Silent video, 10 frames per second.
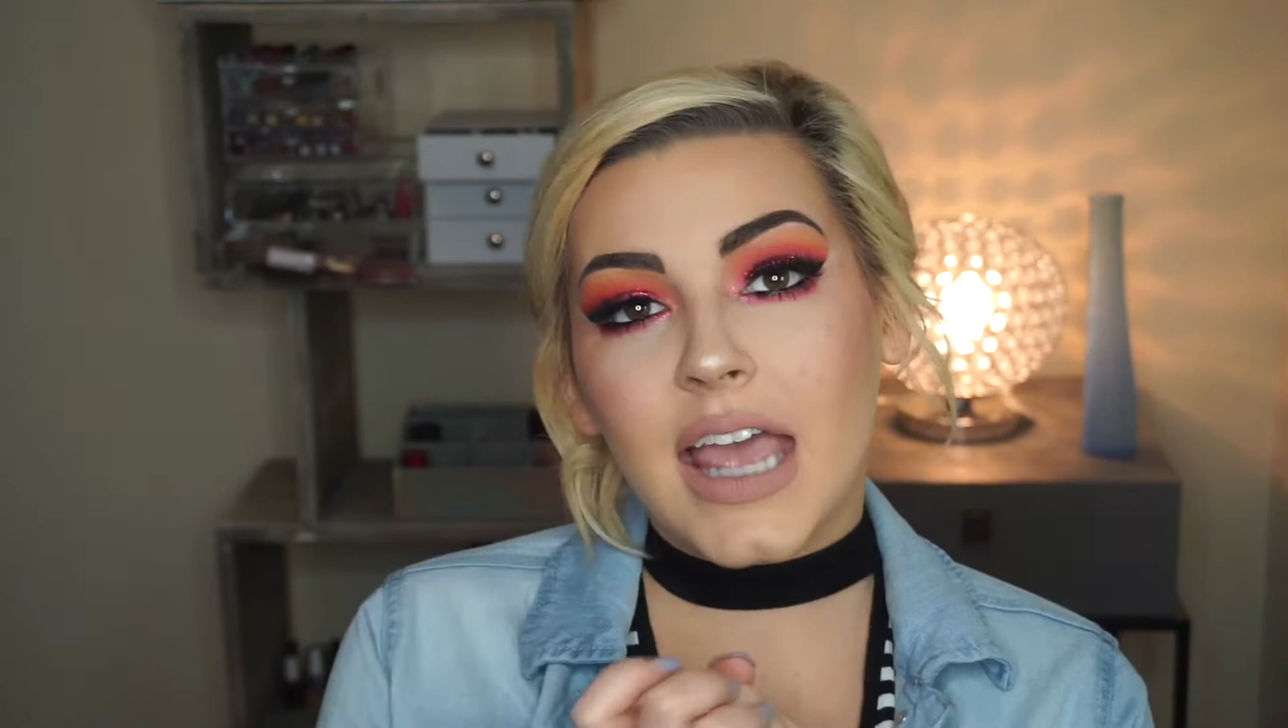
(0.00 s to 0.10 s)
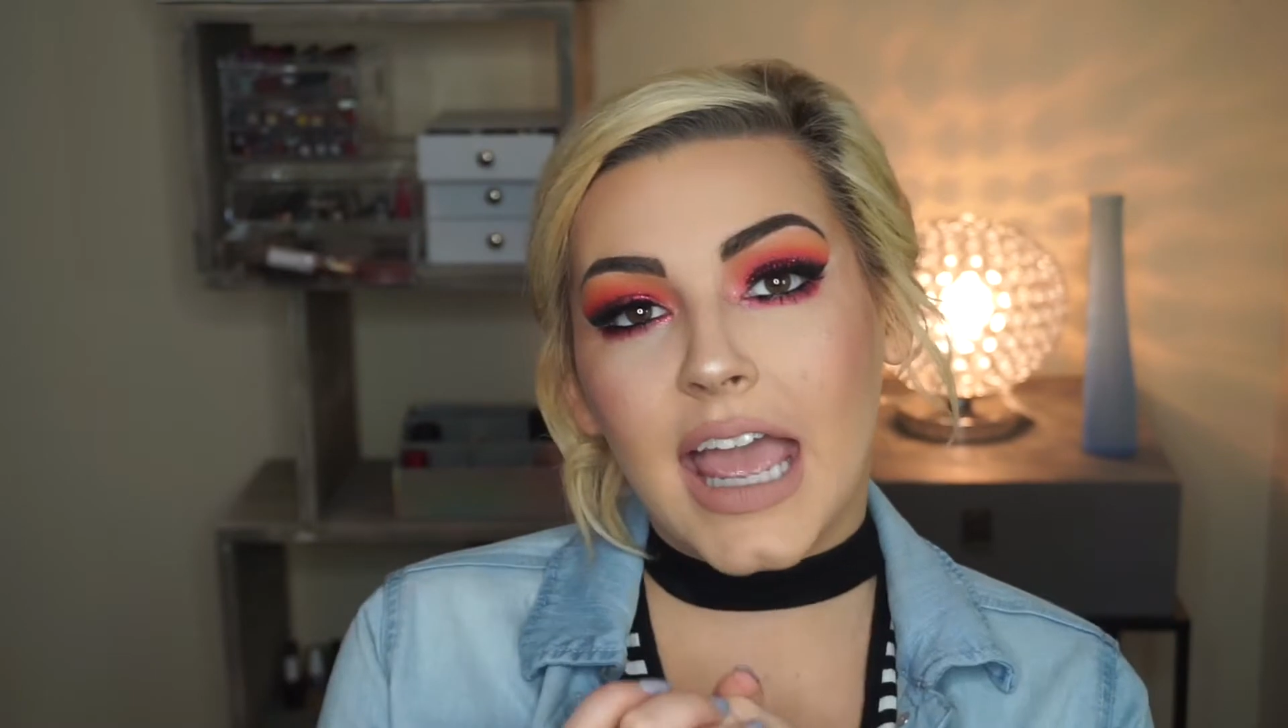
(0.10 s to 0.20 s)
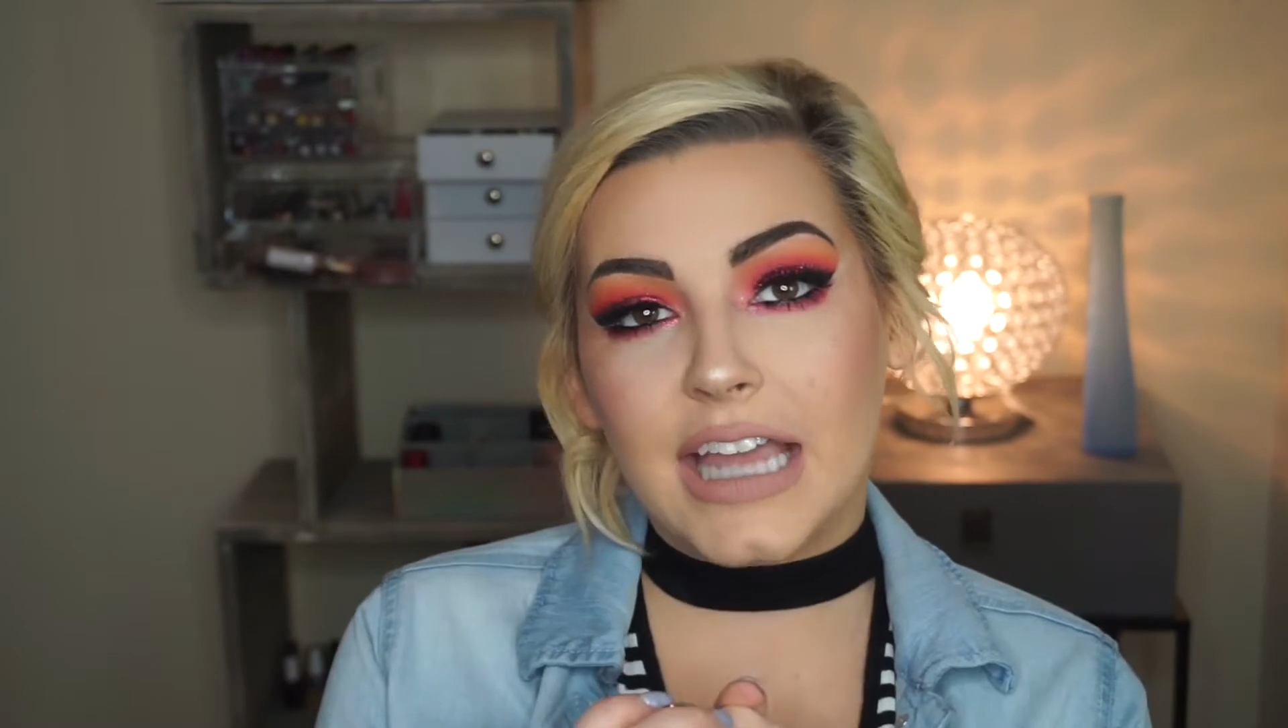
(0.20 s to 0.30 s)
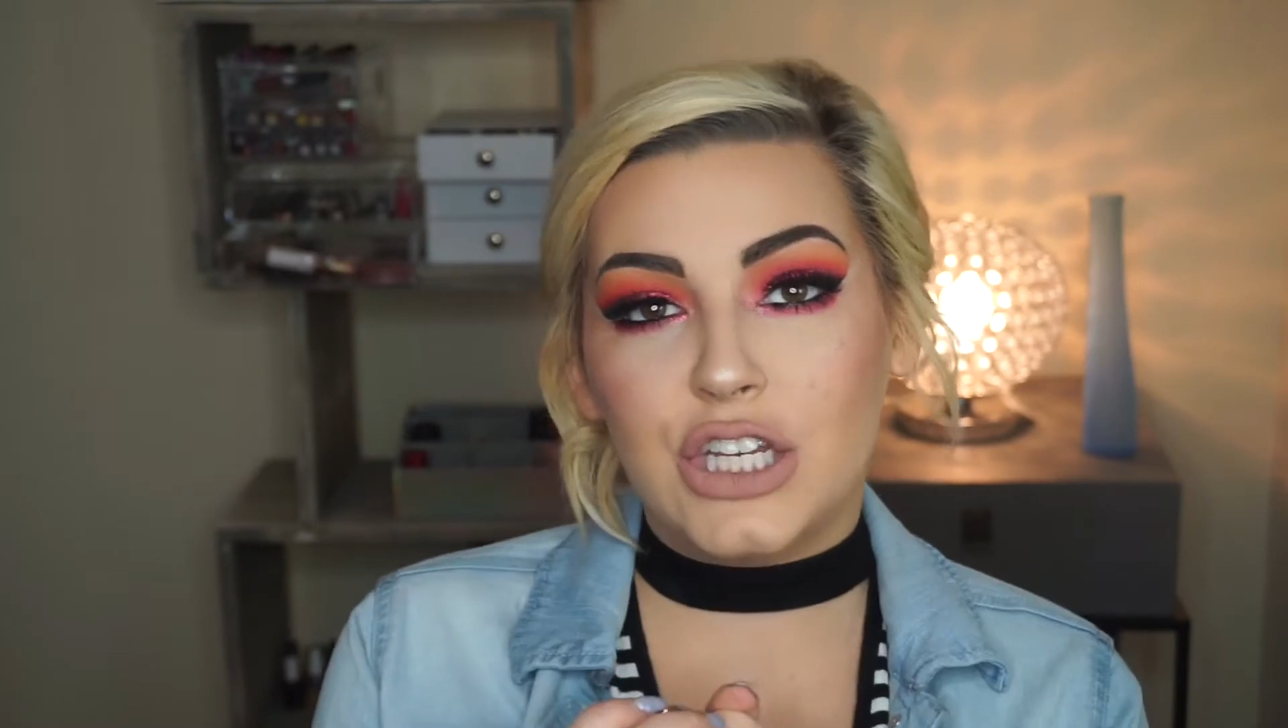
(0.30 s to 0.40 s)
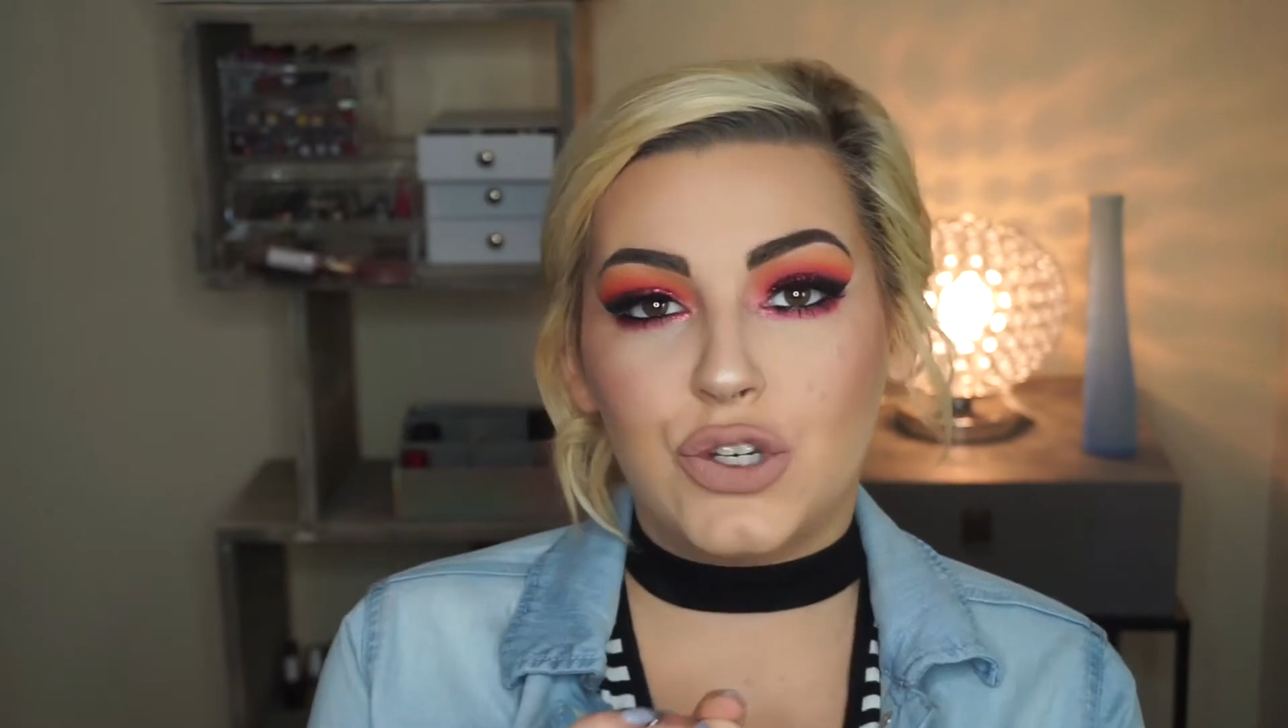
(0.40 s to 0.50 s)

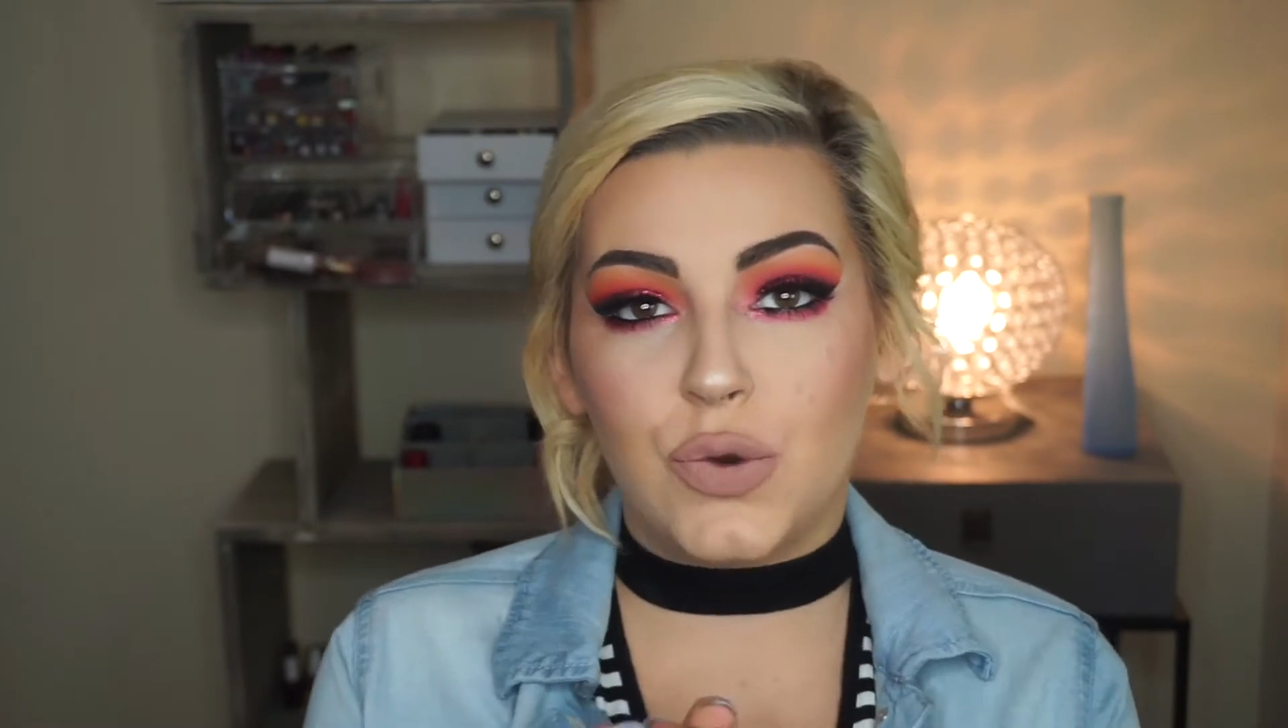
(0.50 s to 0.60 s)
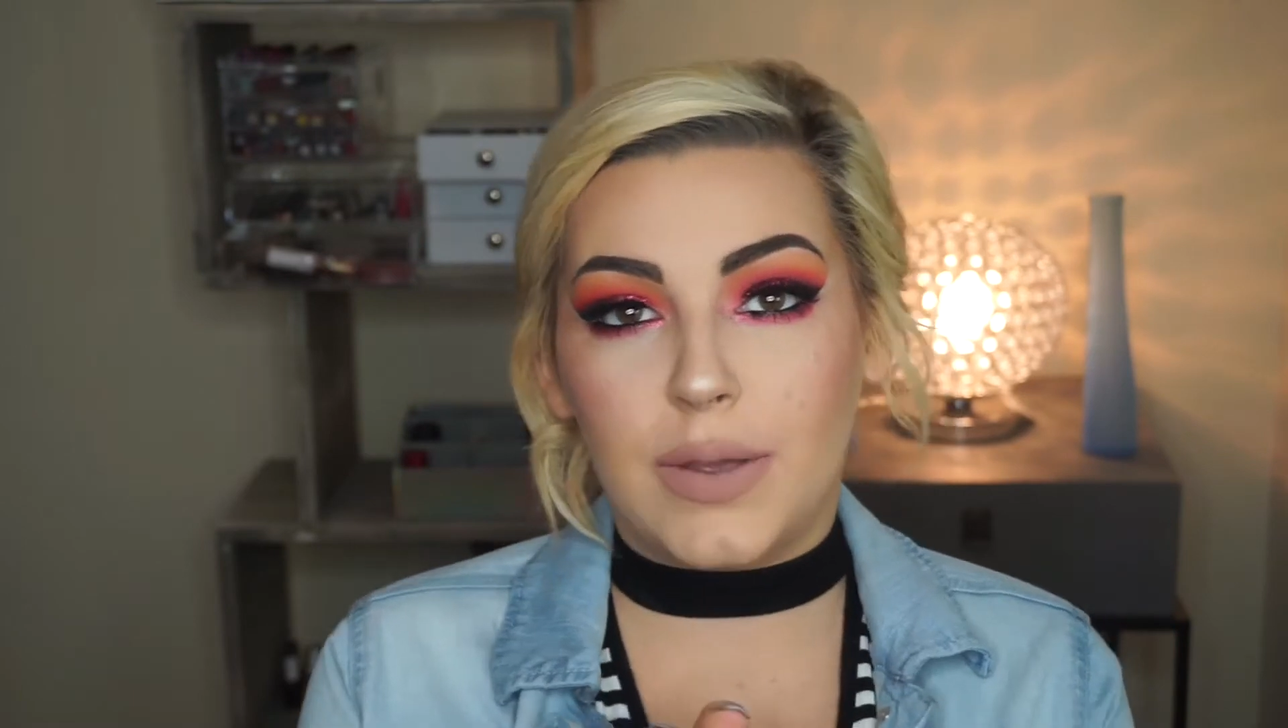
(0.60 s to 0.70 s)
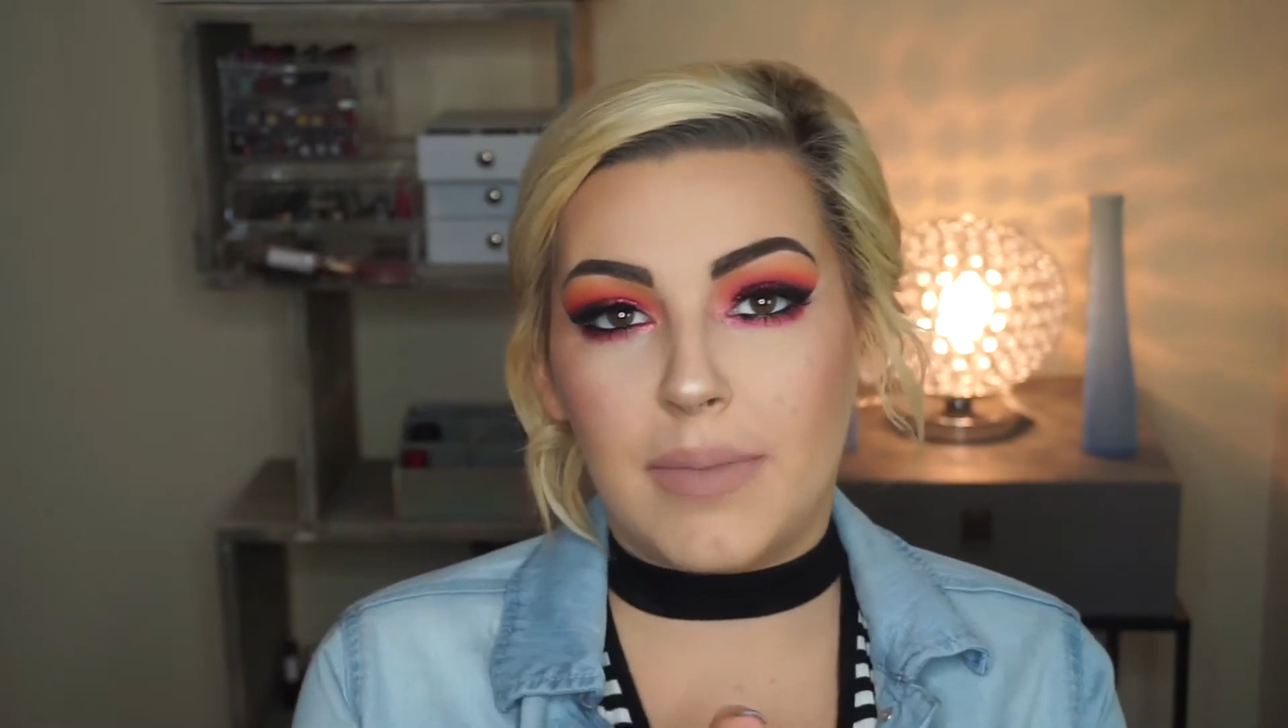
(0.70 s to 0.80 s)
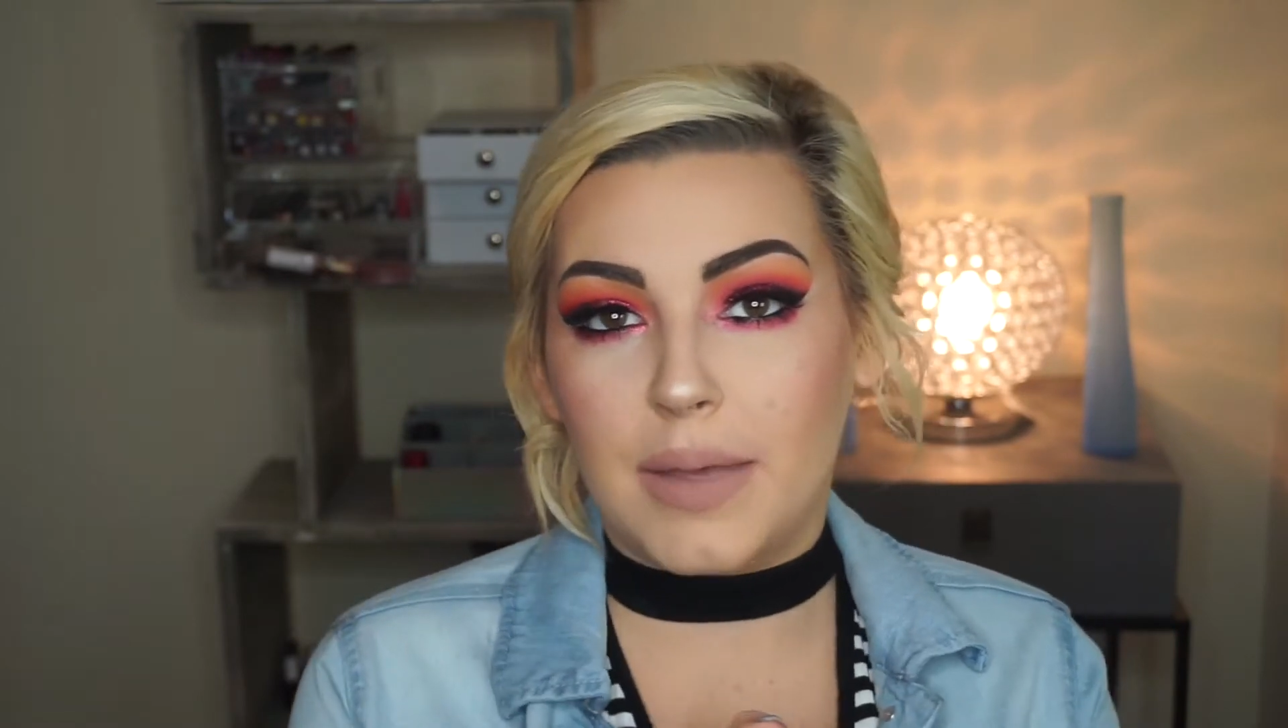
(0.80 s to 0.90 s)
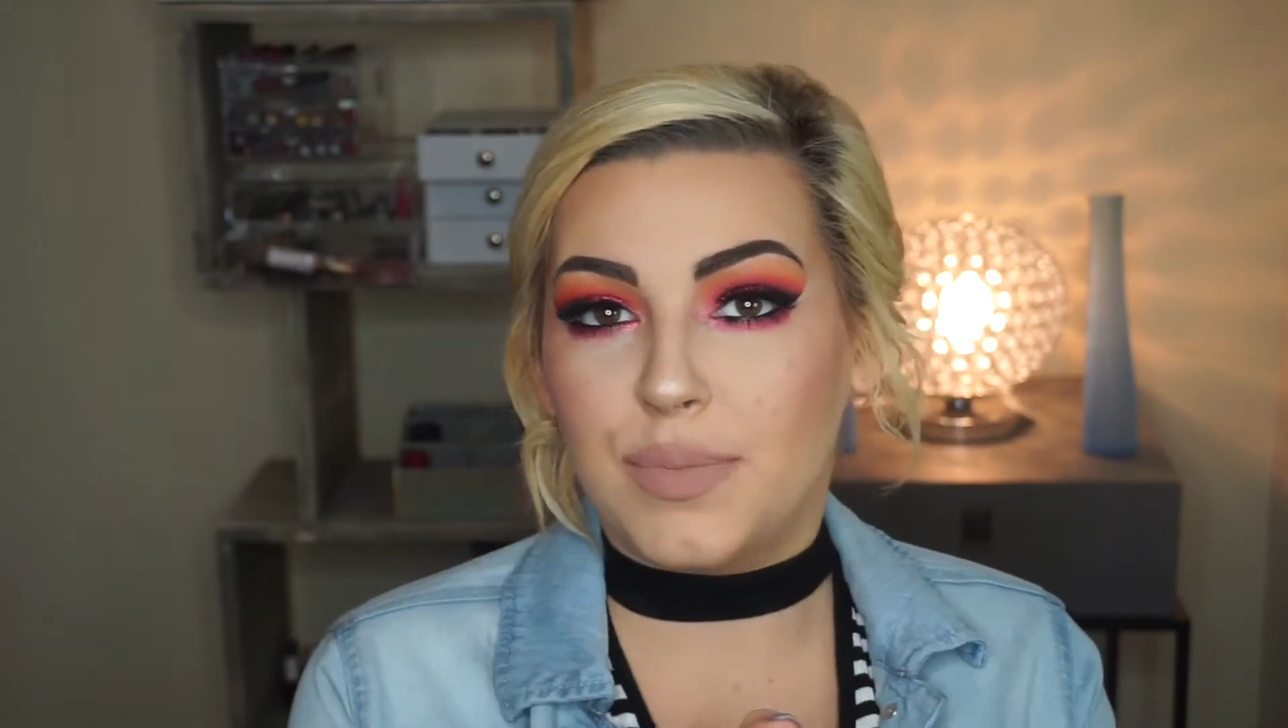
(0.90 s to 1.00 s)
Enjoy, my